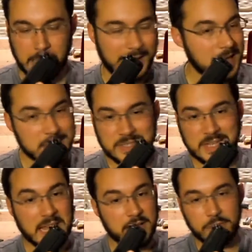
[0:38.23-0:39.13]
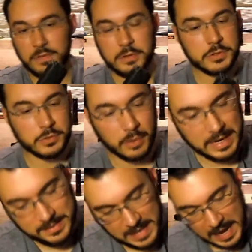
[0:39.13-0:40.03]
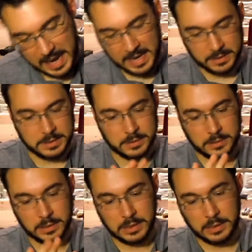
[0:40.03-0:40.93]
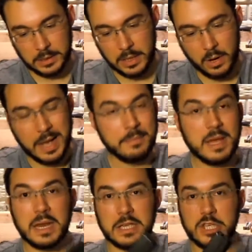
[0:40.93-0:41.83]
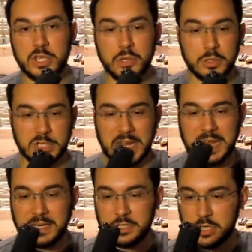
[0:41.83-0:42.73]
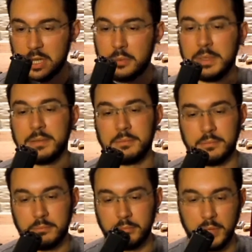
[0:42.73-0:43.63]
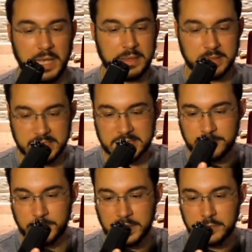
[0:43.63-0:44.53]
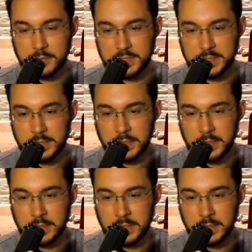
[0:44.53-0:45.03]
I gotta say, it feels great in the hand. You know, I'm not a huge-handed gentleman, but this feels,